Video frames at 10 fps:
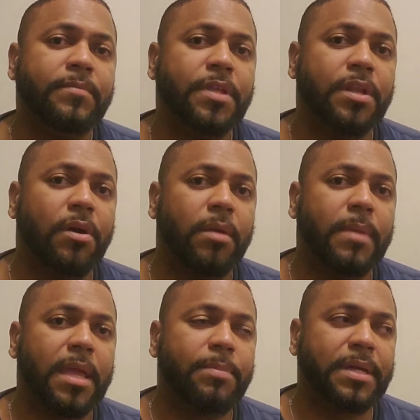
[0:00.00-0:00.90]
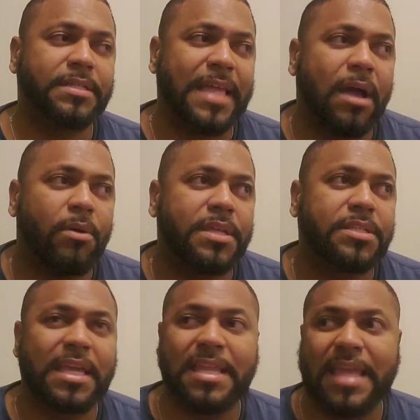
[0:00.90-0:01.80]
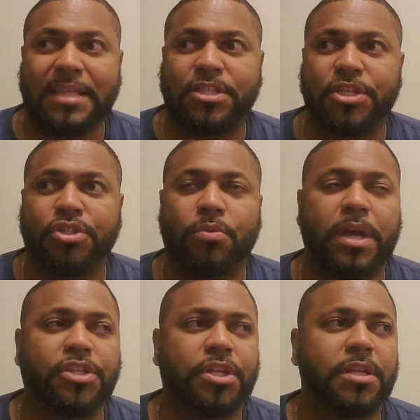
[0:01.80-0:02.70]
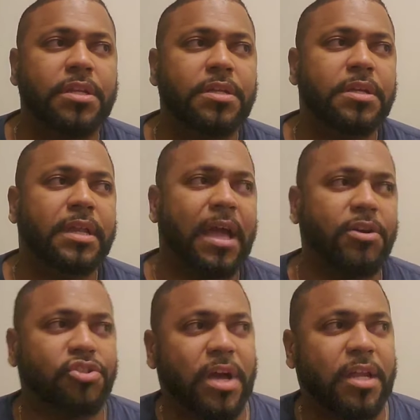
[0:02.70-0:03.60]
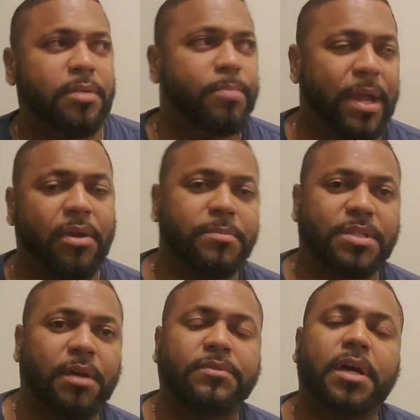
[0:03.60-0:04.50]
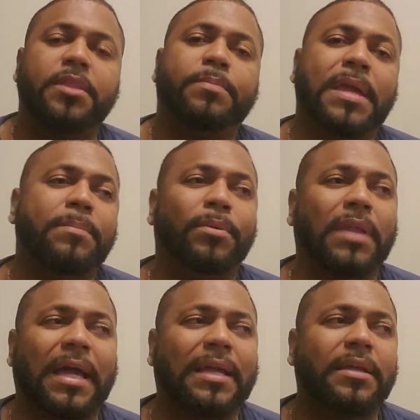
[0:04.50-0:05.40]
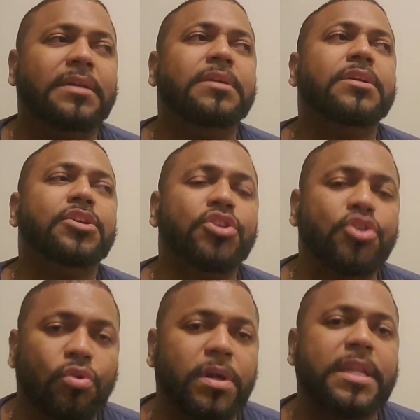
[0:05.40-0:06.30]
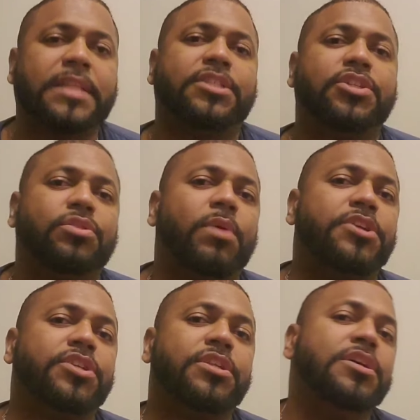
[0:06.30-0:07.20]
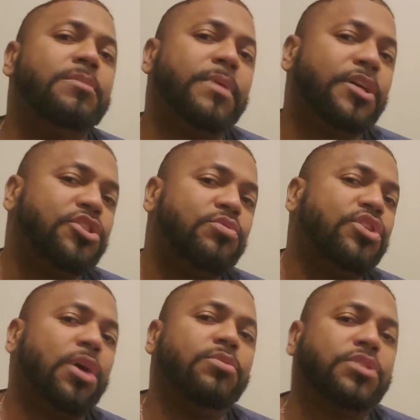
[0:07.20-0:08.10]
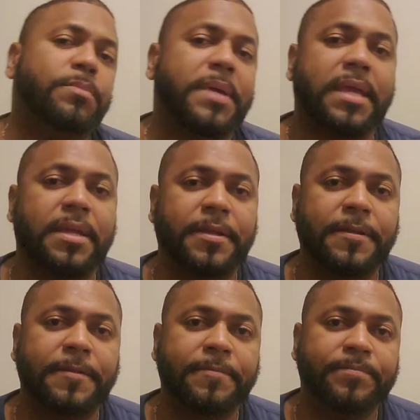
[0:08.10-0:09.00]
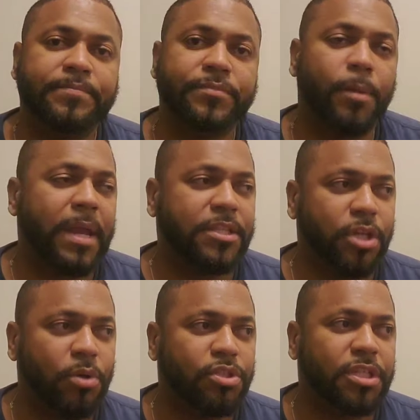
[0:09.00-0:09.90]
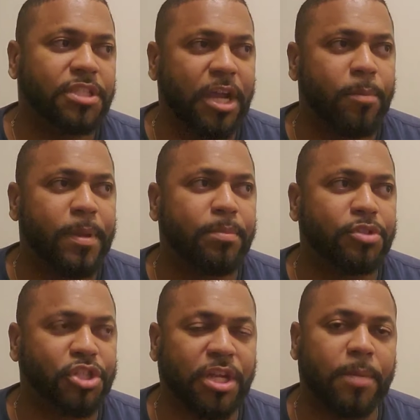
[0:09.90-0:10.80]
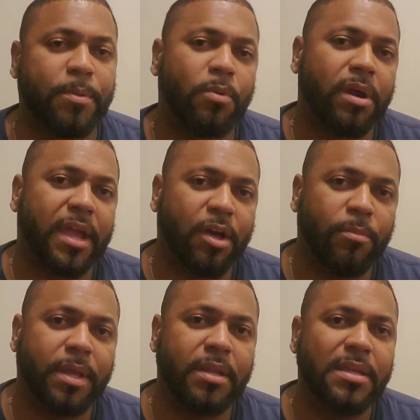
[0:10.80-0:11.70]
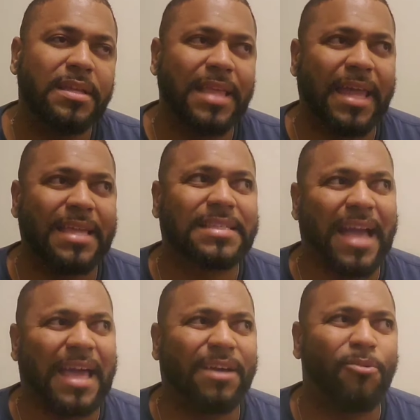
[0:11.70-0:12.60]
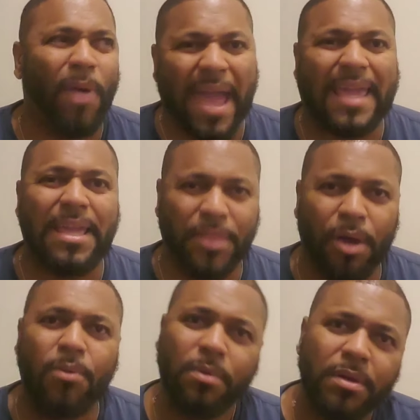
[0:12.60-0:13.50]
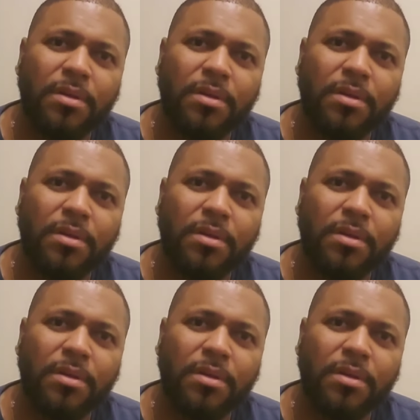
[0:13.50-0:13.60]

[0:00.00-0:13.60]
You know what I mean? Because now he's in that situation and now he's trying to compare himself to other people. Like, you're in that situation because you chose to be. Nobody told you to tear people's shit up and wear a helmet. That is kind of wacky, though.